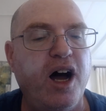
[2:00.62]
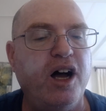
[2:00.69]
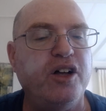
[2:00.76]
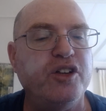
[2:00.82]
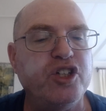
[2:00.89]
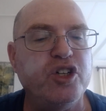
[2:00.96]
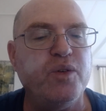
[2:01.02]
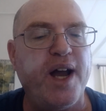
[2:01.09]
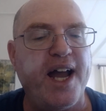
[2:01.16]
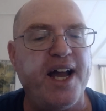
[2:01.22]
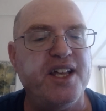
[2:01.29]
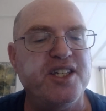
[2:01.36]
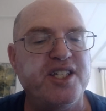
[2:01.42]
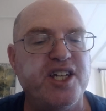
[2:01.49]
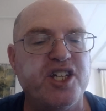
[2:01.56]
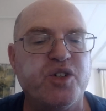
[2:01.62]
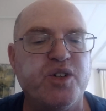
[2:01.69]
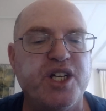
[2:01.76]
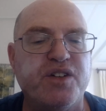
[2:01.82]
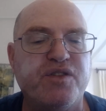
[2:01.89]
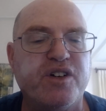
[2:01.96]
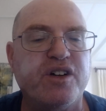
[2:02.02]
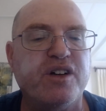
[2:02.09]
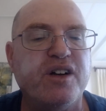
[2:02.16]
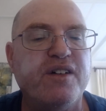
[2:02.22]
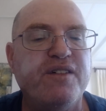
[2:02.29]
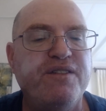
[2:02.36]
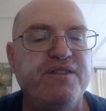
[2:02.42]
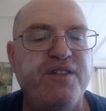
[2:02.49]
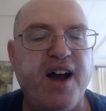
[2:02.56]
all new ancestries for
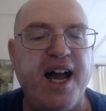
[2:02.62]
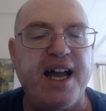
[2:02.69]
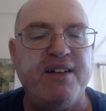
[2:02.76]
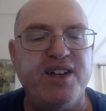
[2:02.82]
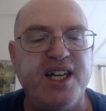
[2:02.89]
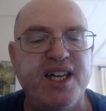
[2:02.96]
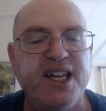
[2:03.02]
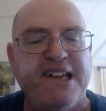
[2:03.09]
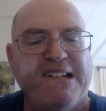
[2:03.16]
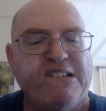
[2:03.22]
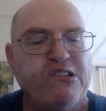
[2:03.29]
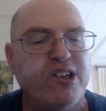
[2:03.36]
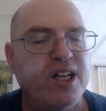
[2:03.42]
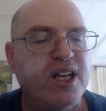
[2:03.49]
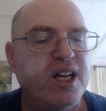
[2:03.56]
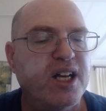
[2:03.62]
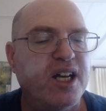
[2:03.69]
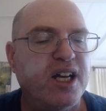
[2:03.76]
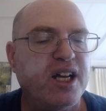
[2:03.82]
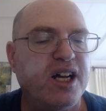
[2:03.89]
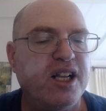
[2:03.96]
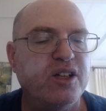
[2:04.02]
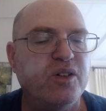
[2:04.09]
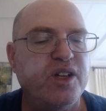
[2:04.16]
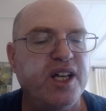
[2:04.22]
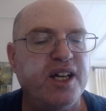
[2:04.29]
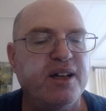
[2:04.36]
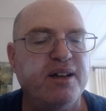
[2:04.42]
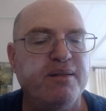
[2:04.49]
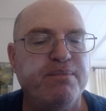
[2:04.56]
5e,
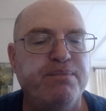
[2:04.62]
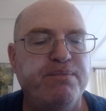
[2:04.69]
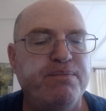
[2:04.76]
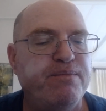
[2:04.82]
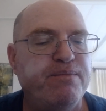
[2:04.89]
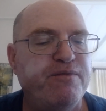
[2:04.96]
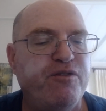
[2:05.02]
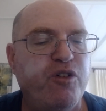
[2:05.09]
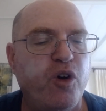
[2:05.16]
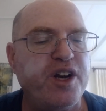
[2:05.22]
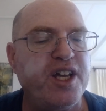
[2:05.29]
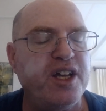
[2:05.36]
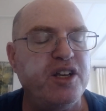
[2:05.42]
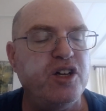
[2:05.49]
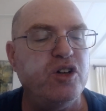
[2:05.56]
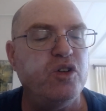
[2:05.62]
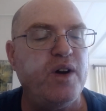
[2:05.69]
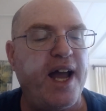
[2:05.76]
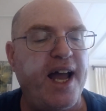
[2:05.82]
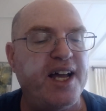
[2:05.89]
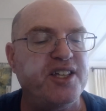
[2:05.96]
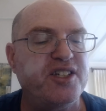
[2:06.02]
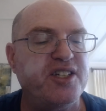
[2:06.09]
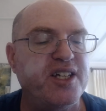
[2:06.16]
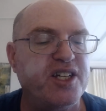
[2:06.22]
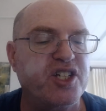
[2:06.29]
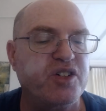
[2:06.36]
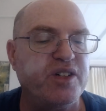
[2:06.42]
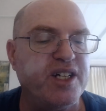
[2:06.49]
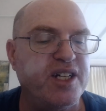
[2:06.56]
including 40 new
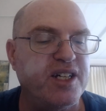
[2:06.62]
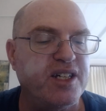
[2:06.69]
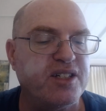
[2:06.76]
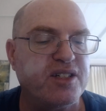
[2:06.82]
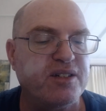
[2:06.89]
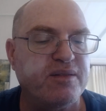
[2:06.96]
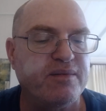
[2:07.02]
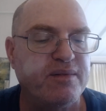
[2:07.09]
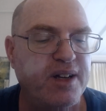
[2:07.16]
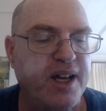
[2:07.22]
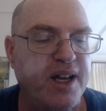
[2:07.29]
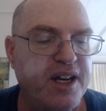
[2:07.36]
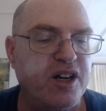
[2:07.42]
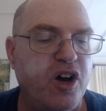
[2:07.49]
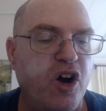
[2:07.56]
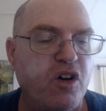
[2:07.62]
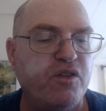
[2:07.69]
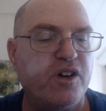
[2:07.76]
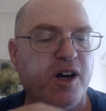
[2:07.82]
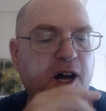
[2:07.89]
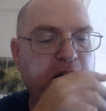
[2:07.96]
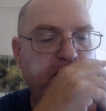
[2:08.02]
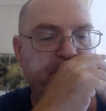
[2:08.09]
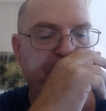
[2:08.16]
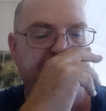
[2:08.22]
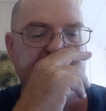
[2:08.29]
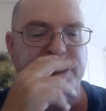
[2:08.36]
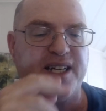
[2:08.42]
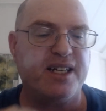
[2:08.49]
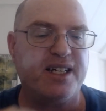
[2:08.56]
ancestries and an overhaul
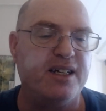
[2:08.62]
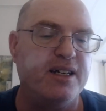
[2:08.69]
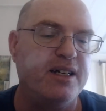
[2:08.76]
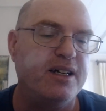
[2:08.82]
basic